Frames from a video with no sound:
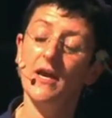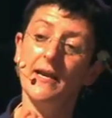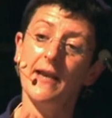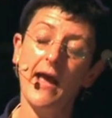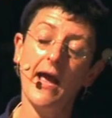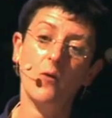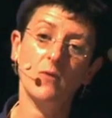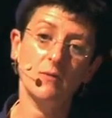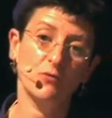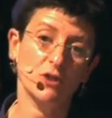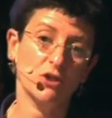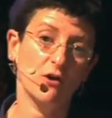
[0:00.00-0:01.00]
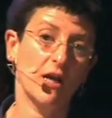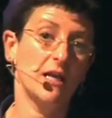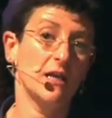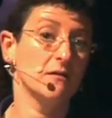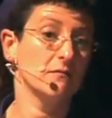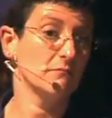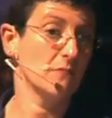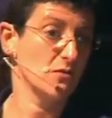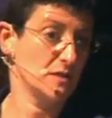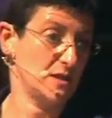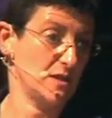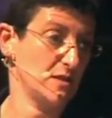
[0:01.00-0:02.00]
in how we portray
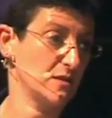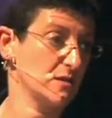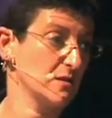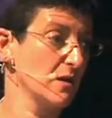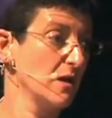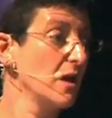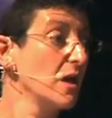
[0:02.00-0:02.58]
Moses